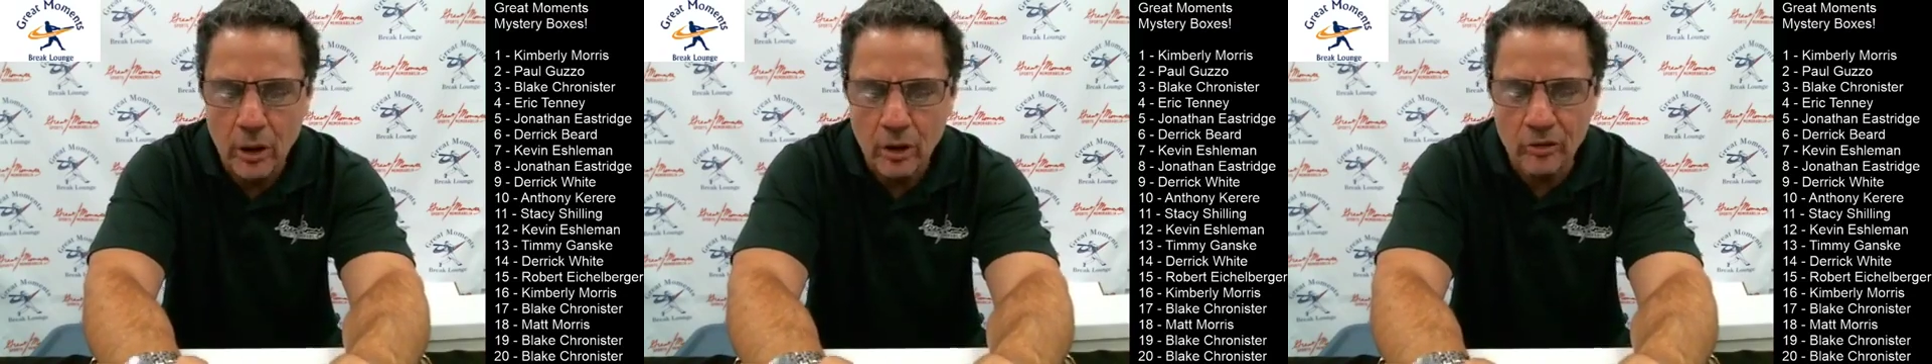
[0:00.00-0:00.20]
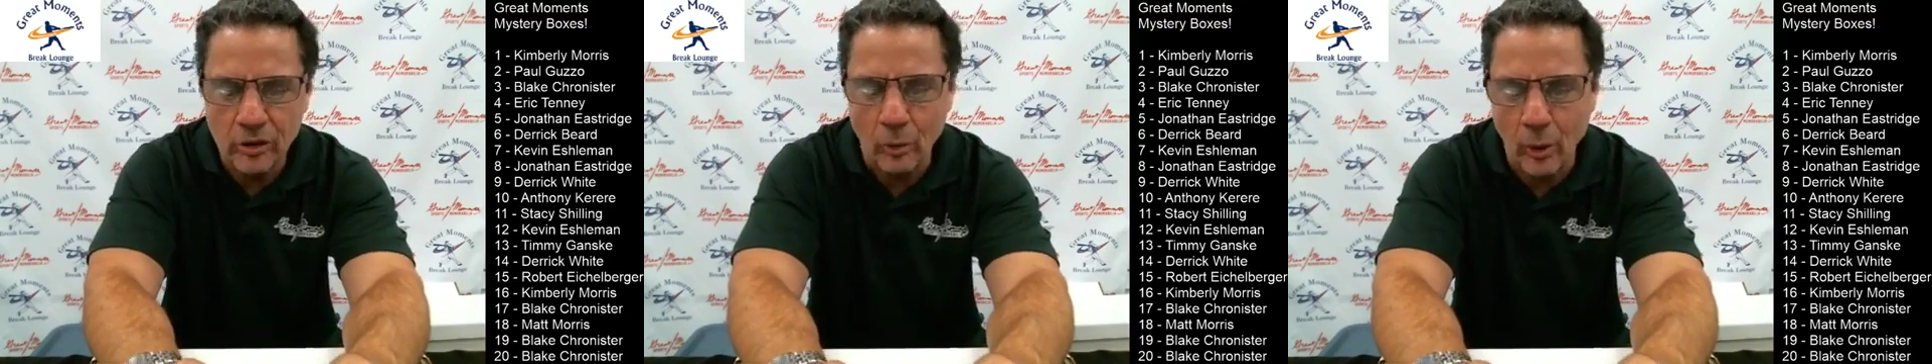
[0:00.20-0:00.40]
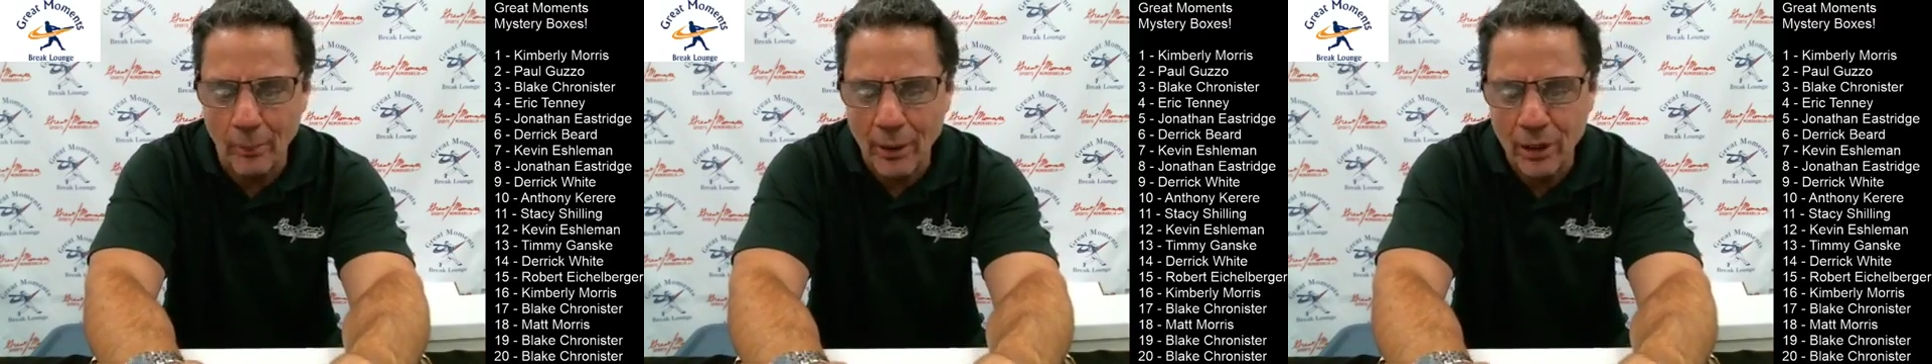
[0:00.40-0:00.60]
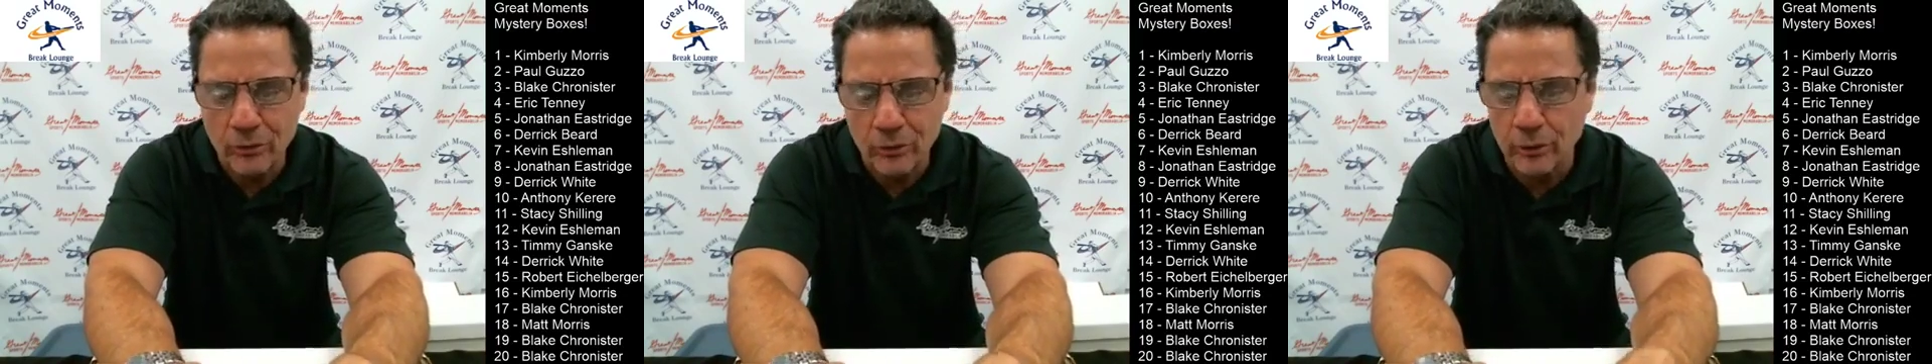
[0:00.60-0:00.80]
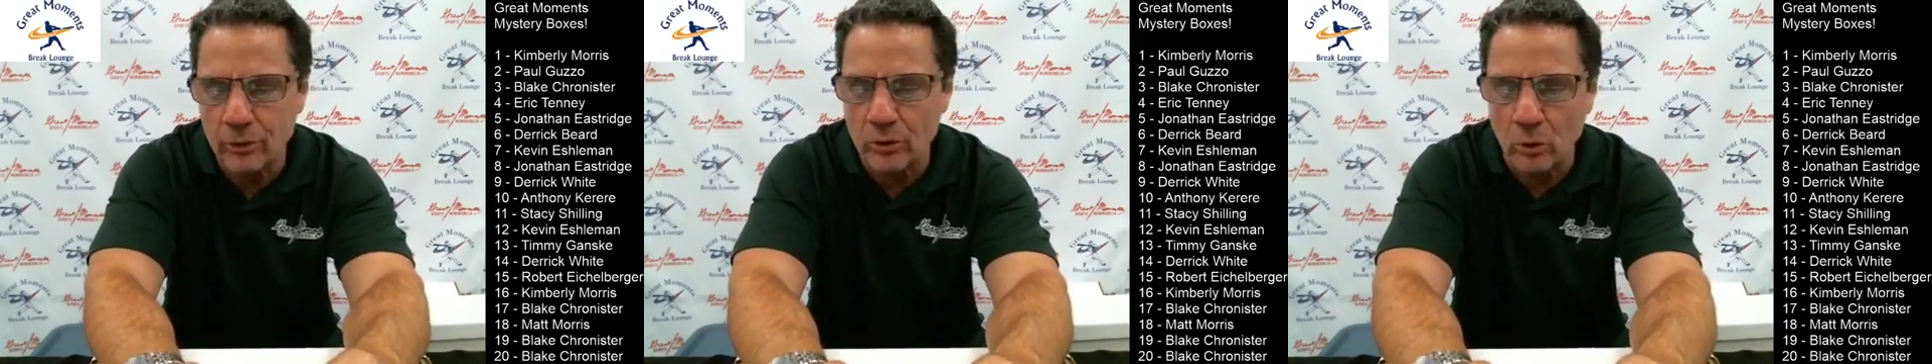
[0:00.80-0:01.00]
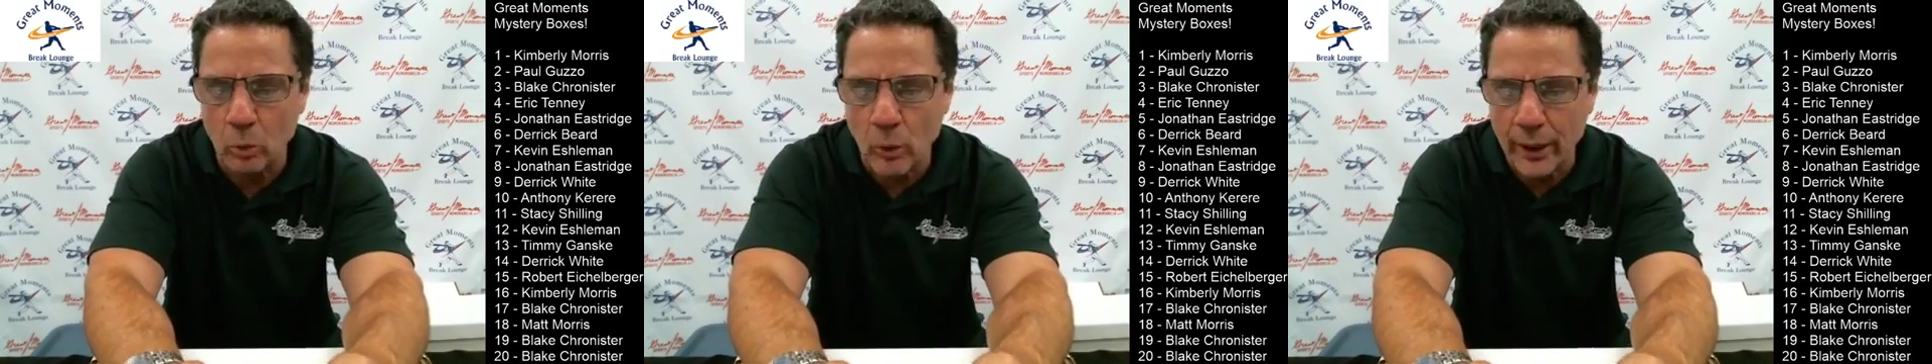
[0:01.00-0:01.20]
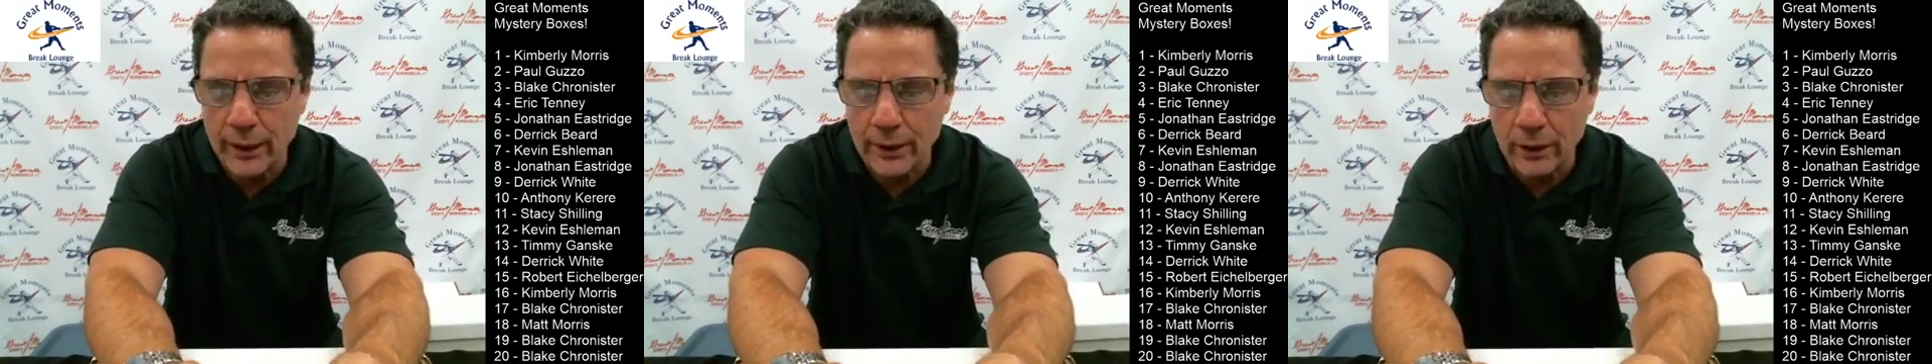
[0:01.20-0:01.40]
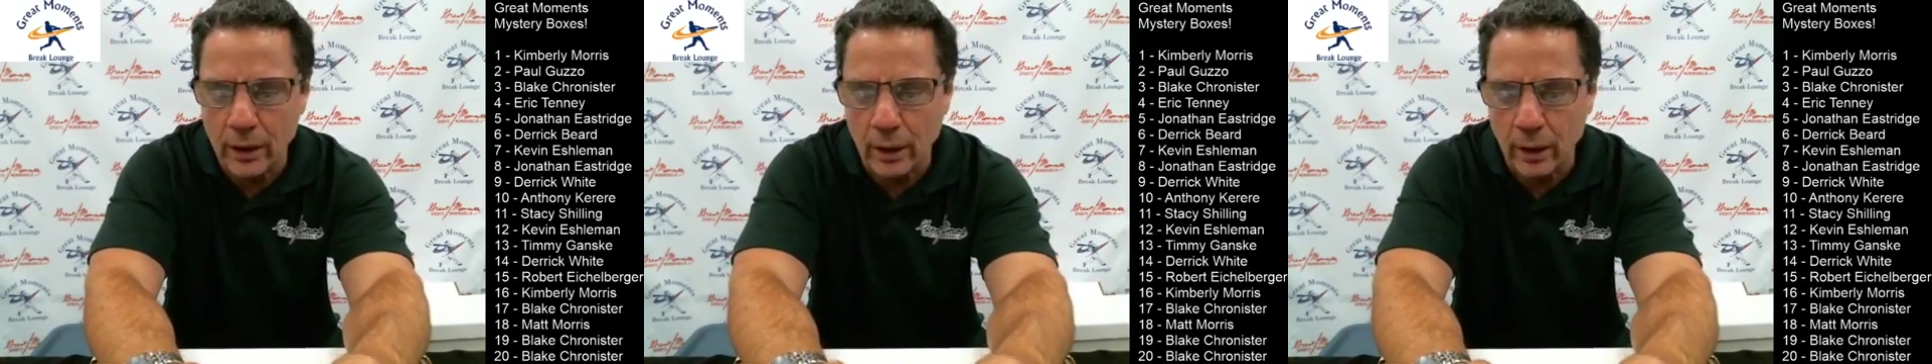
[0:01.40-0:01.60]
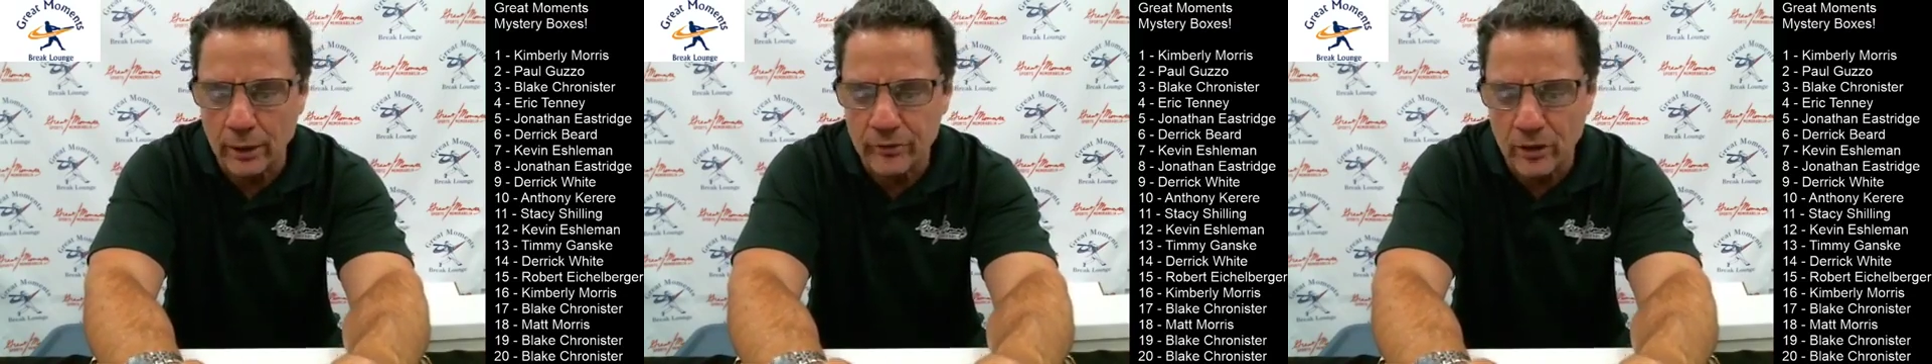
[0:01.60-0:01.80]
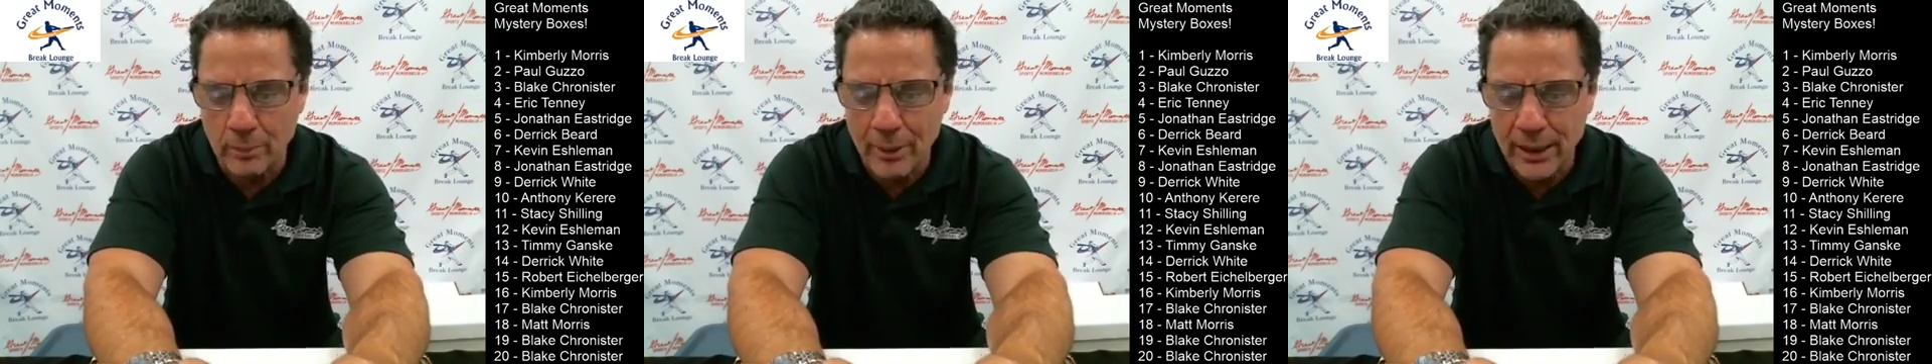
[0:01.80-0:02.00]
So I'm actually going to wait uh,
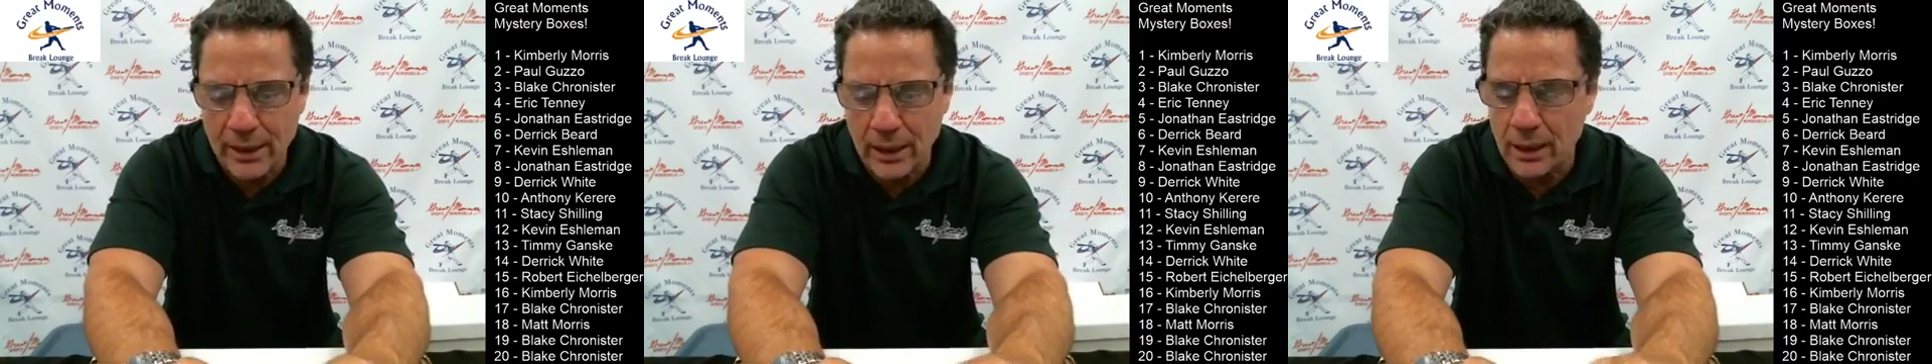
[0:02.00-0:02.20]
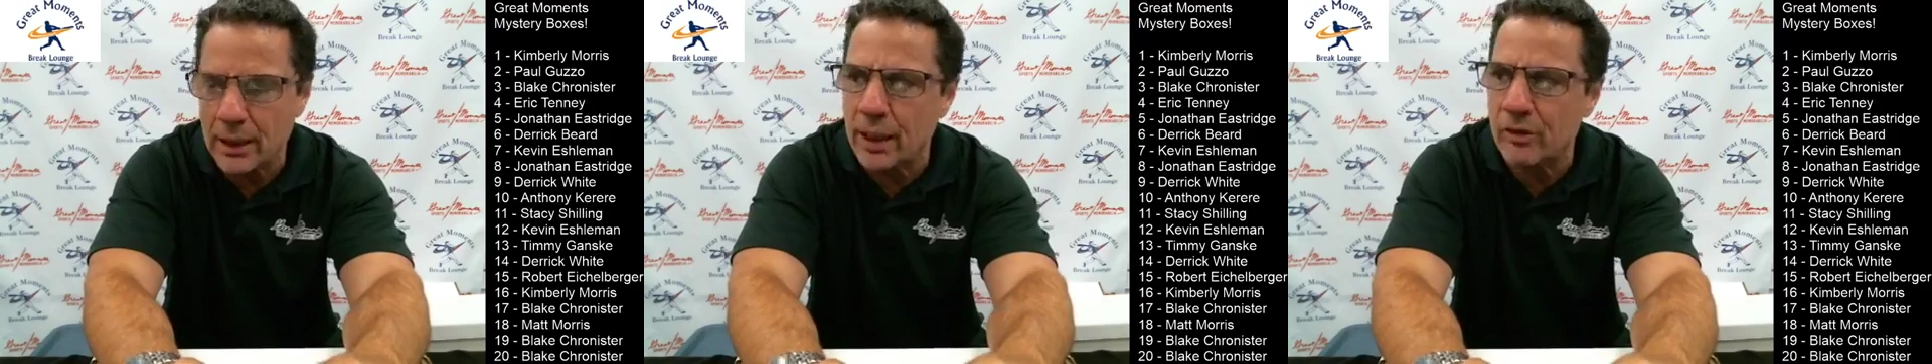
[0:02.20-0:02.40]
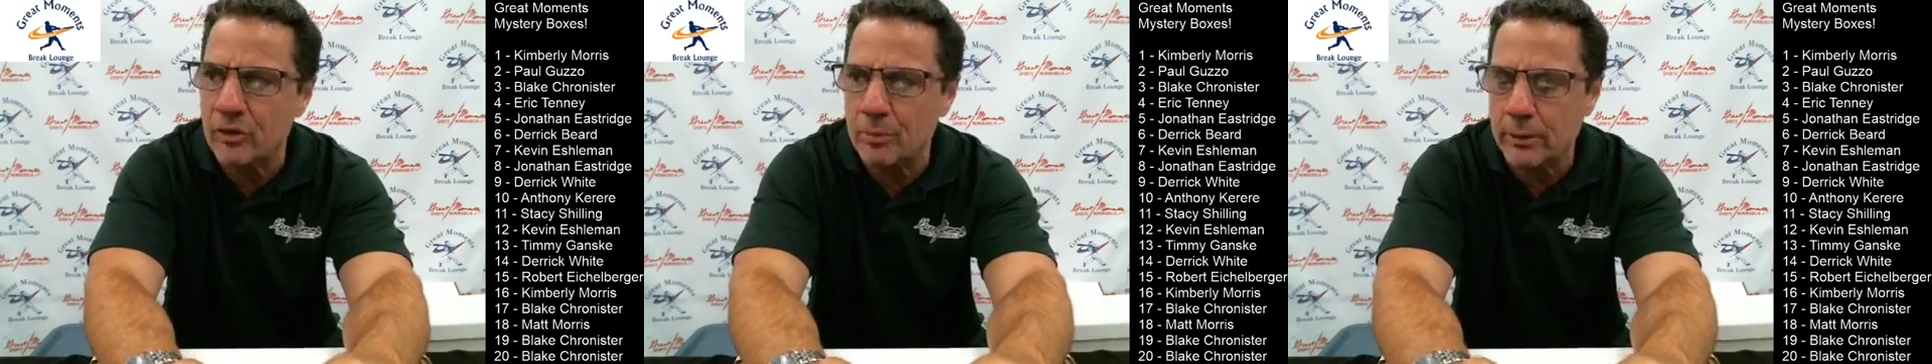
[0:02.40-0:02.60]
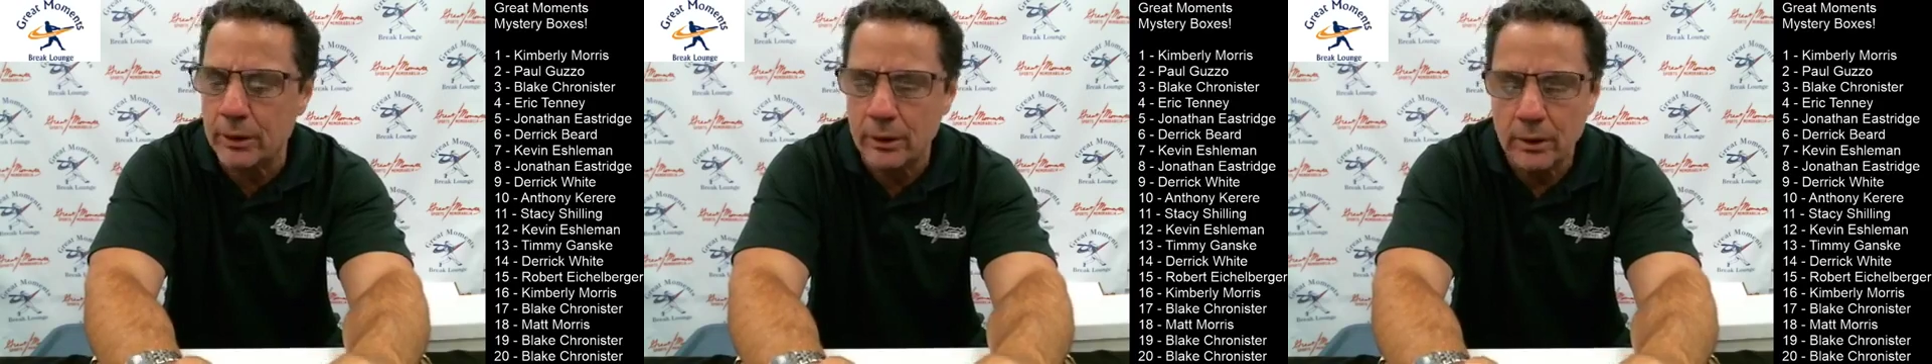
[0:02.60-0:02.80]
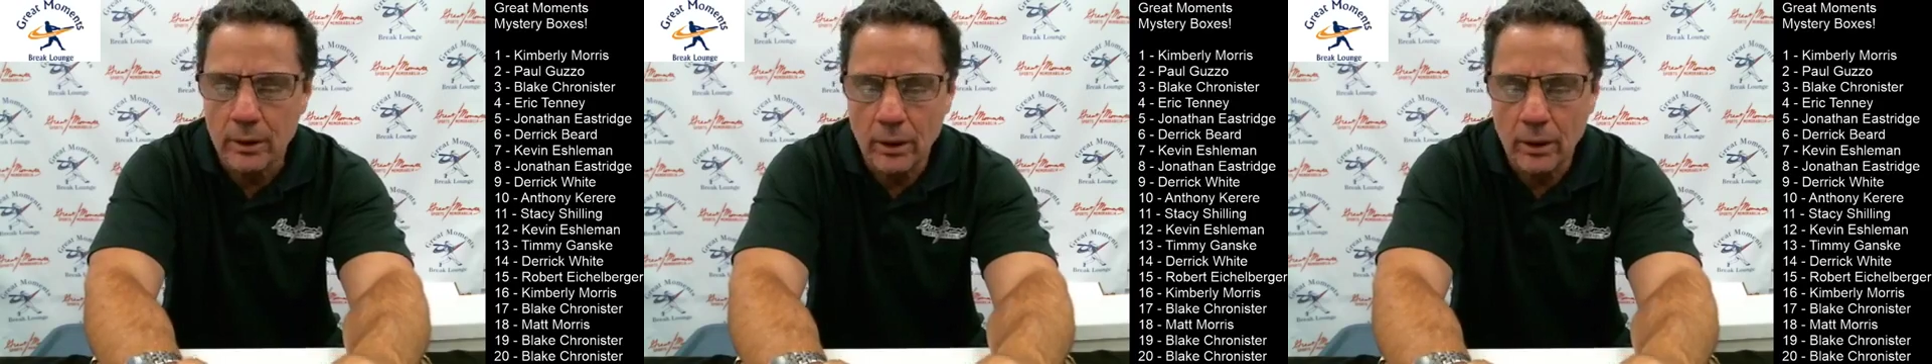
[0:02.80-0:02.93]
to make an announcement